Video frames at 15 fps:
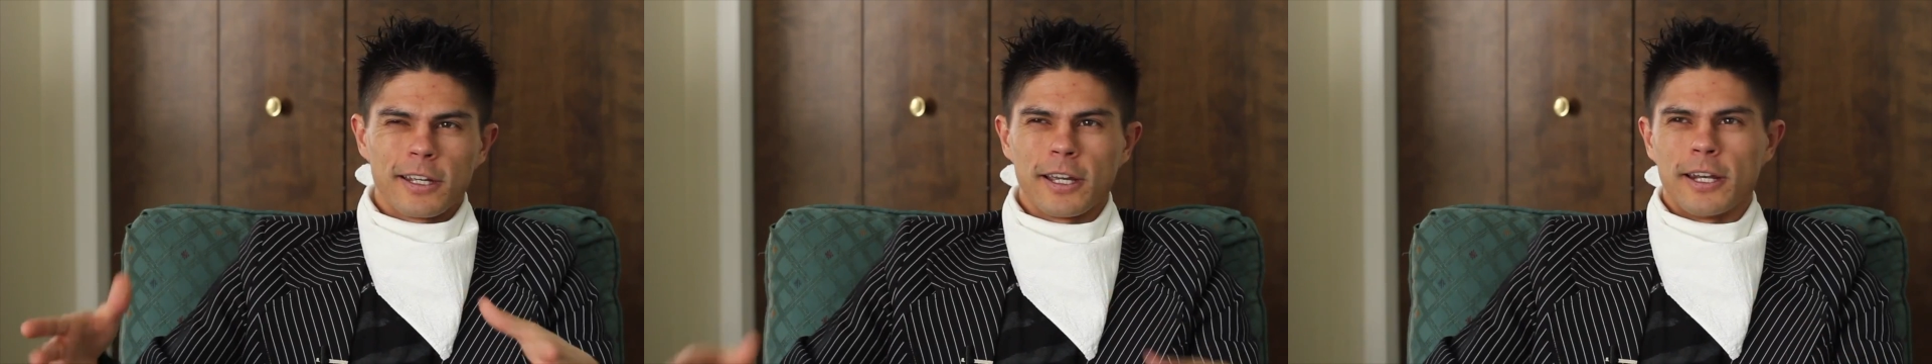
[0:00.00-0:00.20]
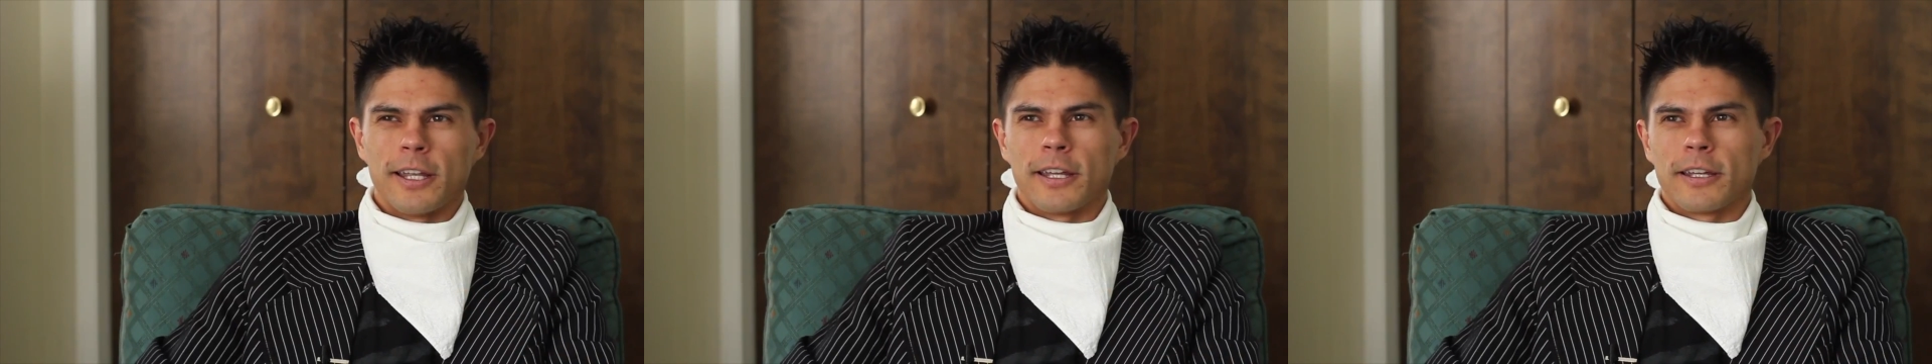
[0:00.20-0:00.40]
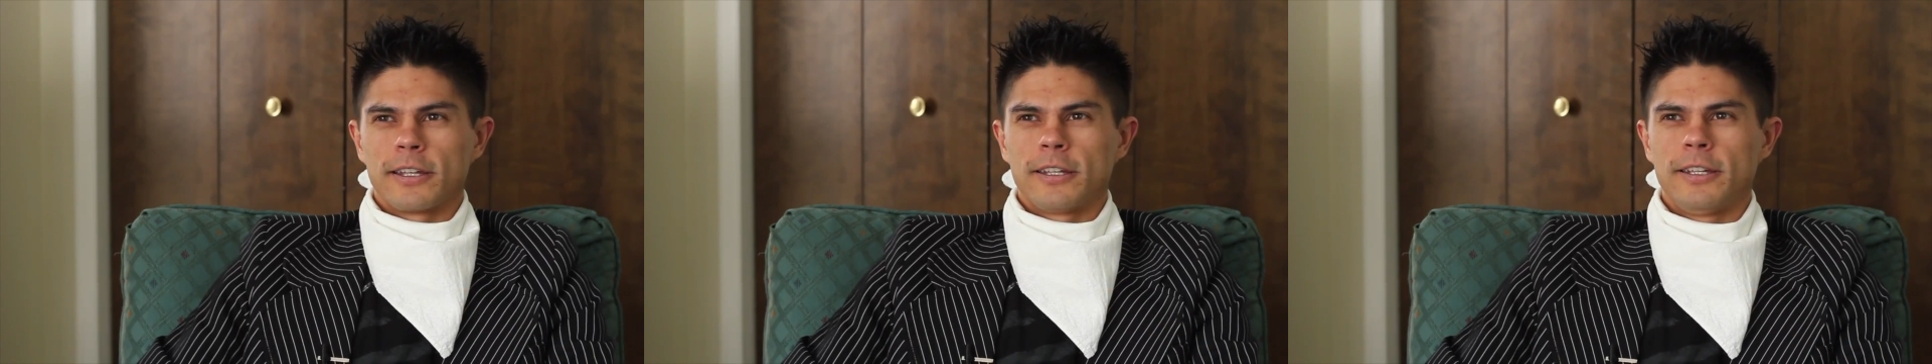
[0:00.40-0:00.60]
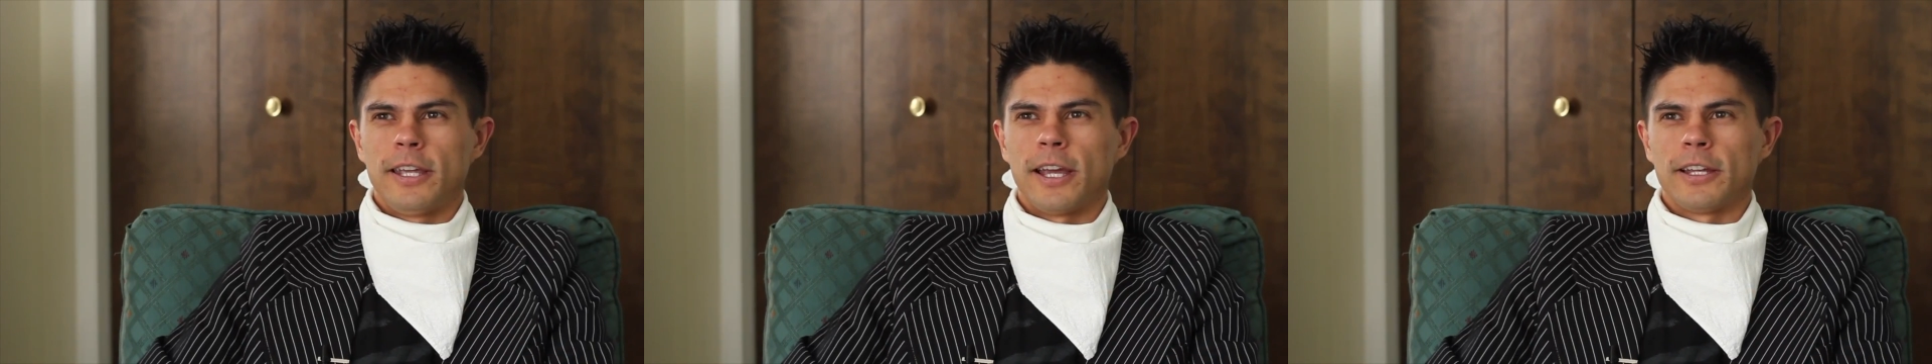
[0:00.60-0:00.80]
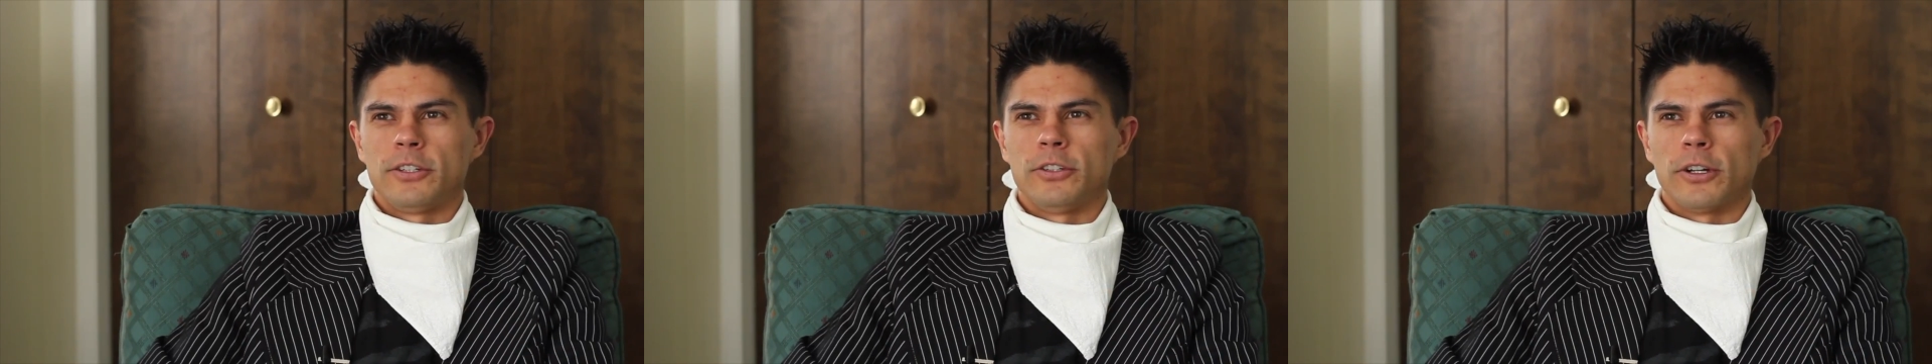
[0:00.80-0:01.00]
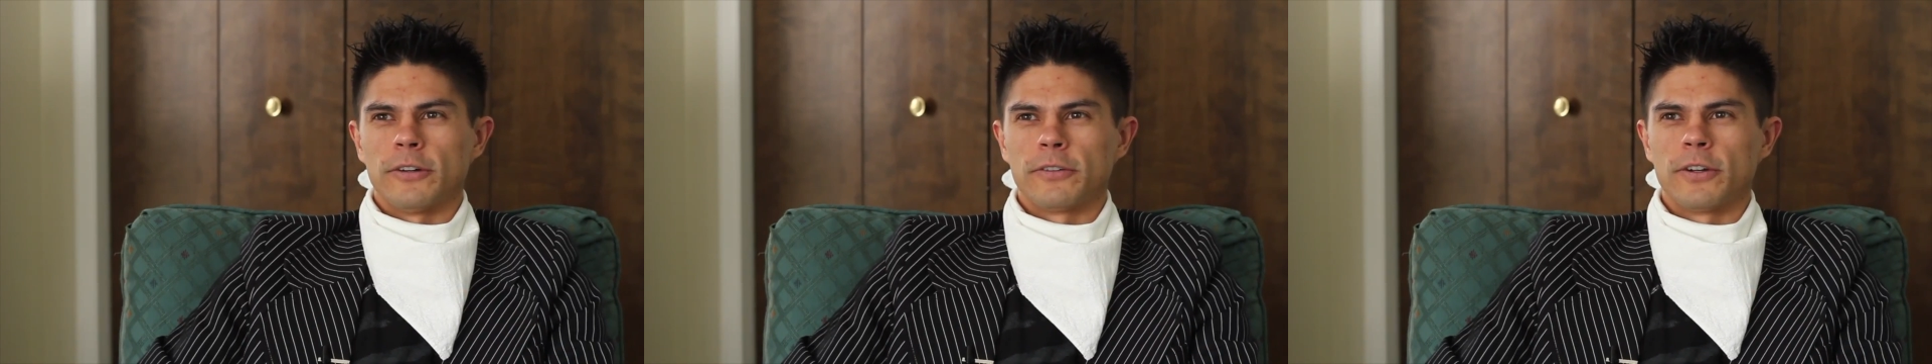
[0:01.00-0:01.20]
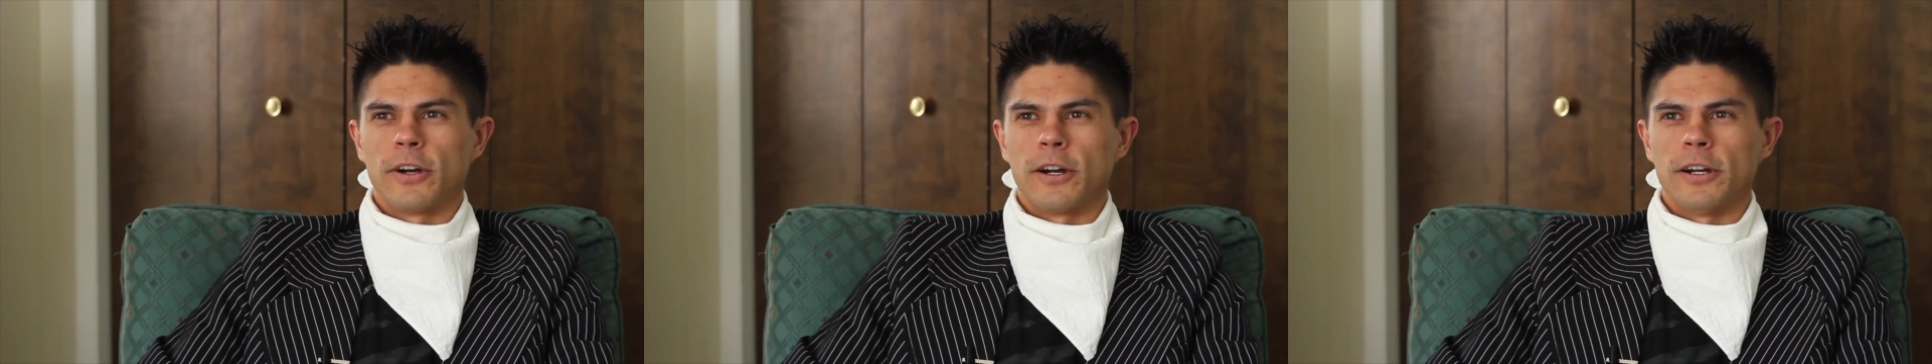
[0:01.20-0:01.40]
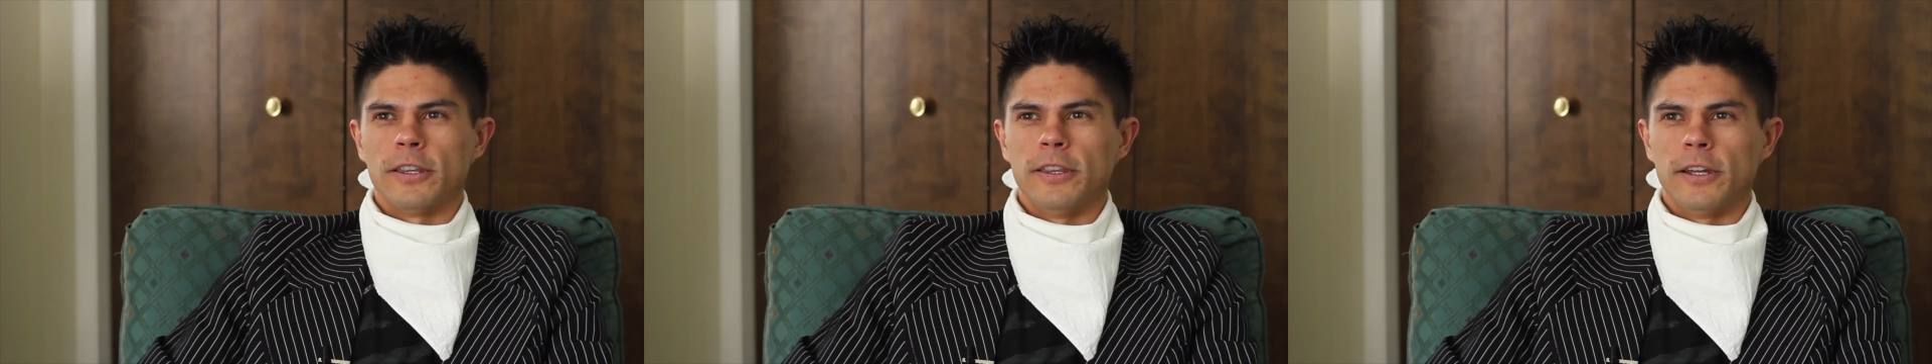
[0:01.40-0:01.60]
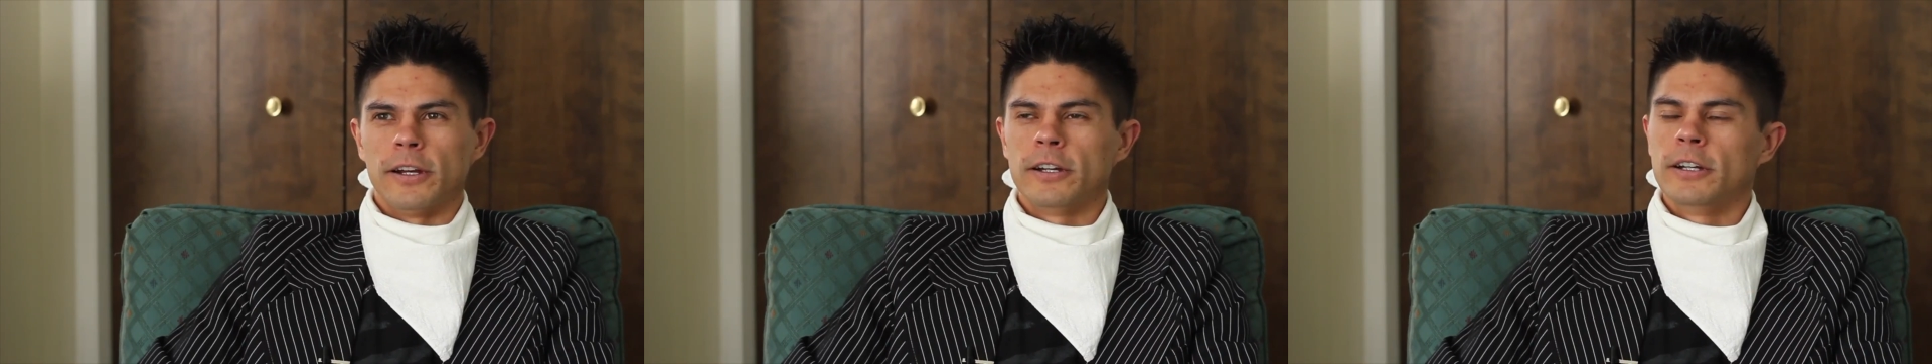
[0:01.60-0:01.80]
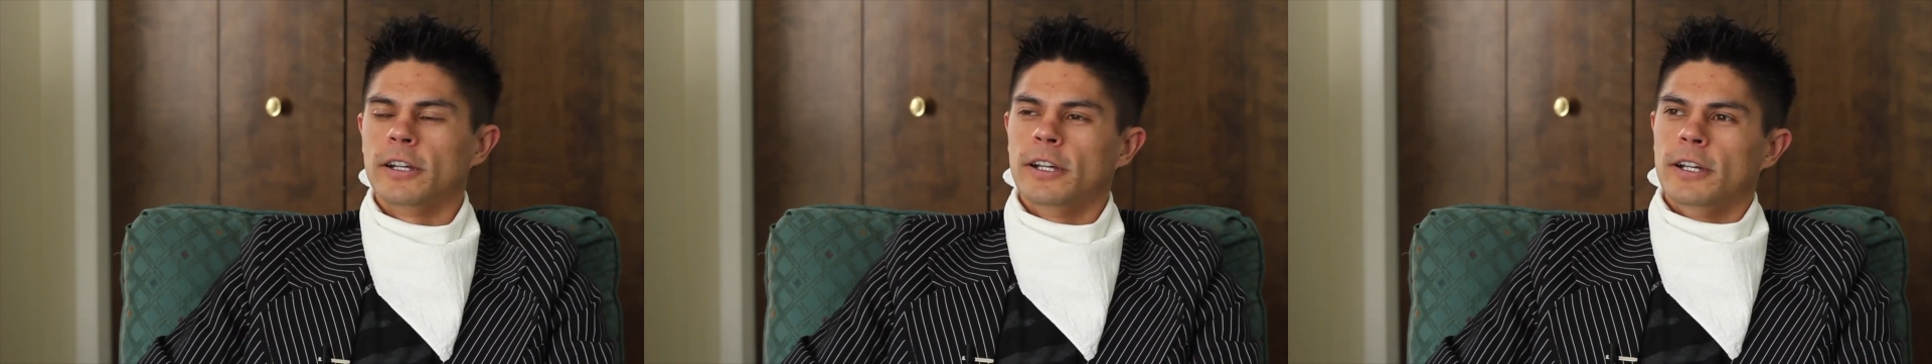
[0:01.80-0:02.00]
kind of catch you off guard
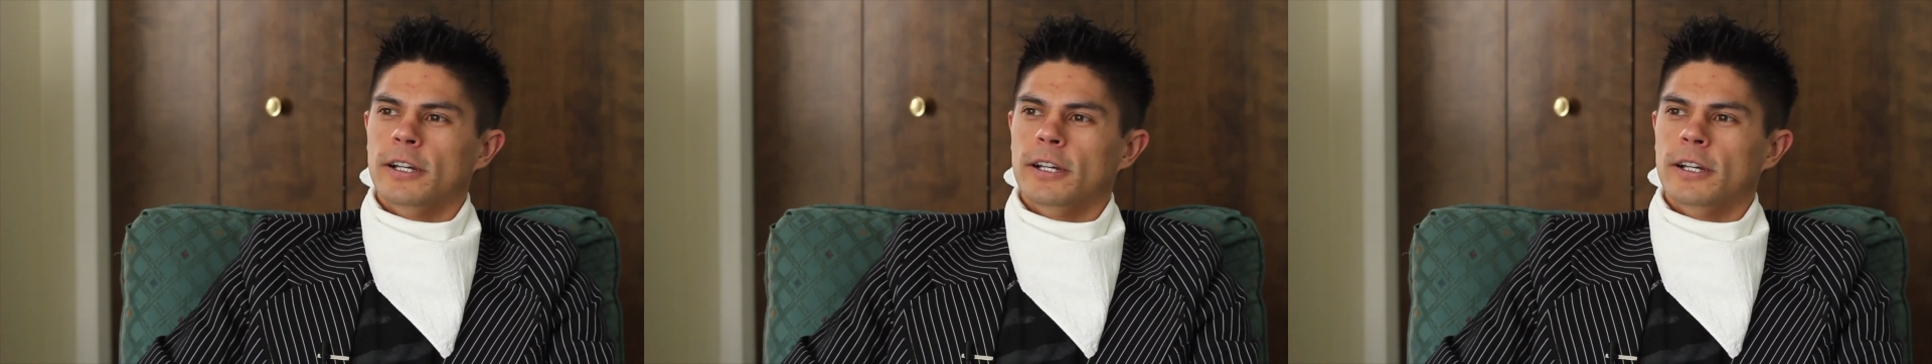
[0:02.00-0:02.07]
there.